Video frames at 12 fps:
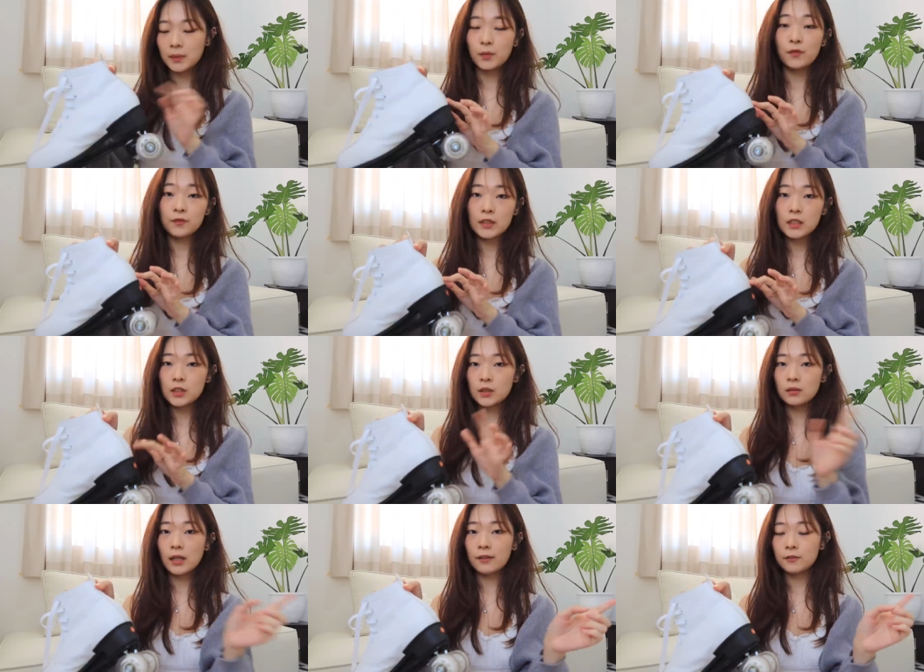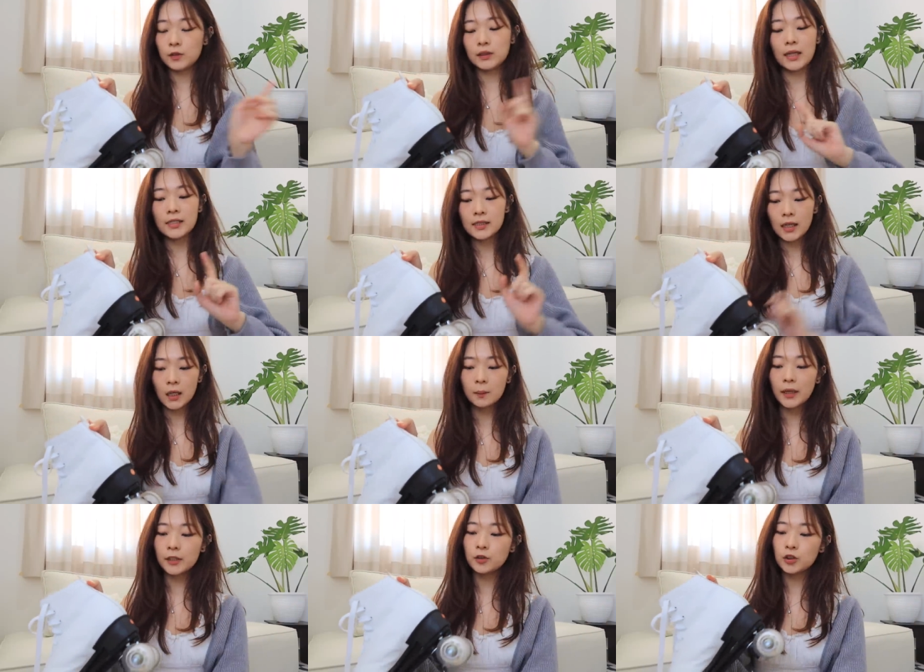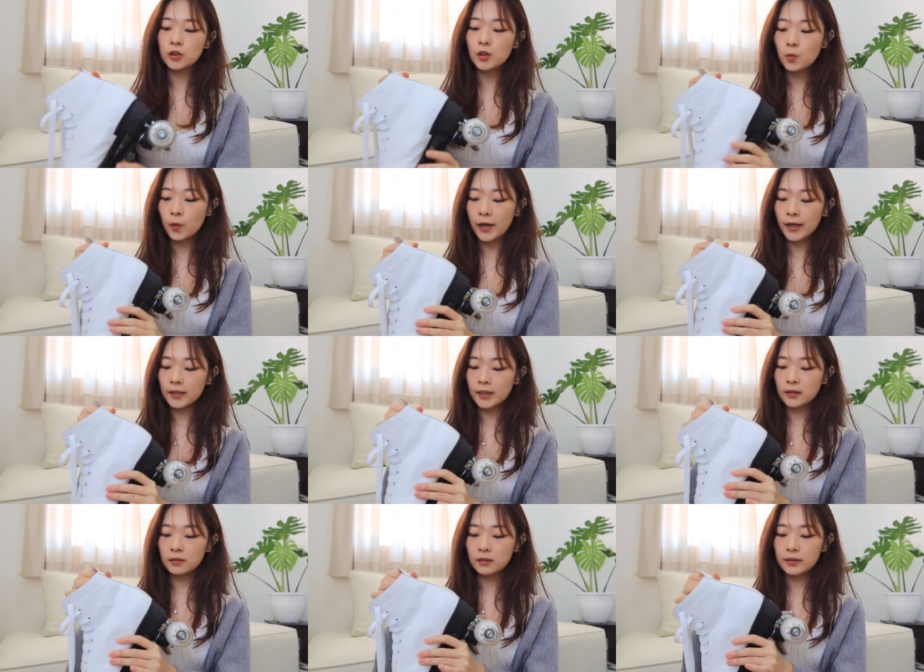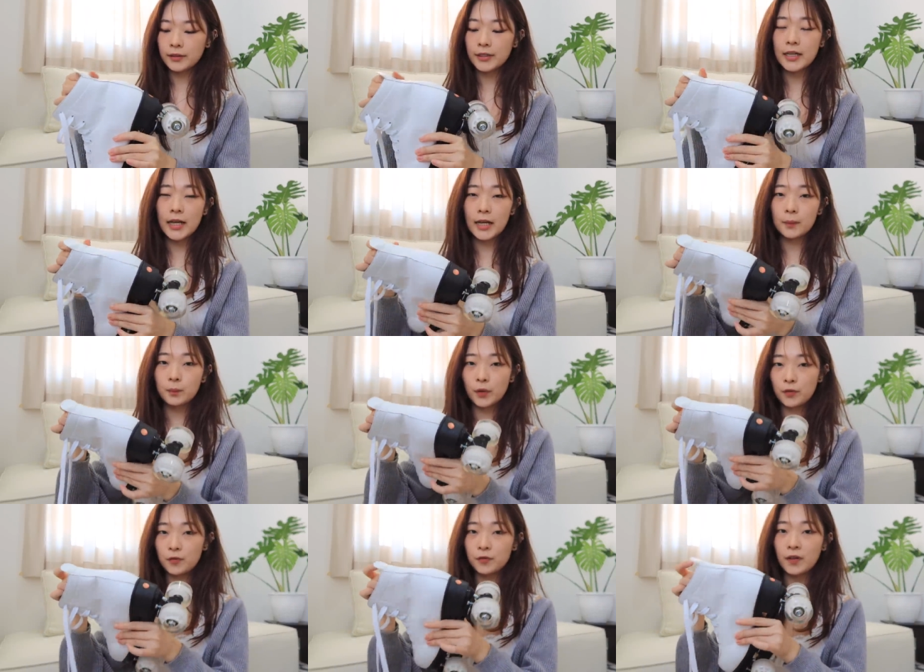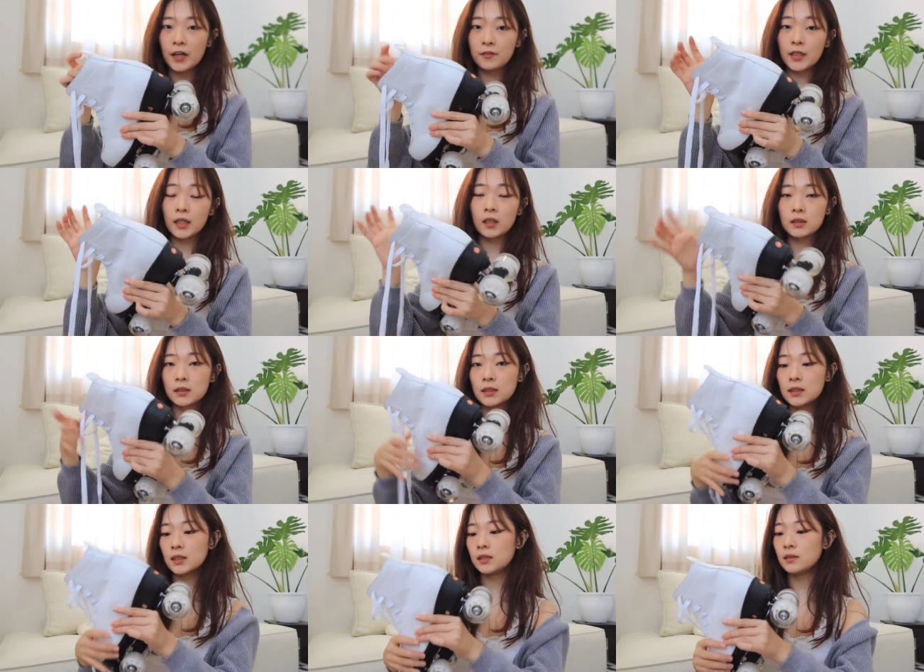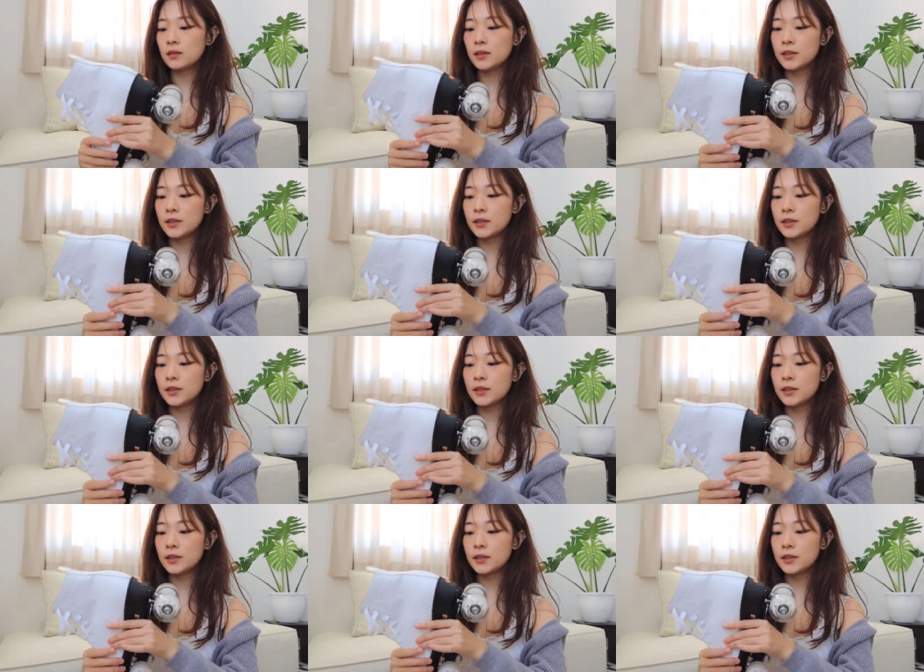but with this you'll have to size up I usually wear like 38.5 and I got this in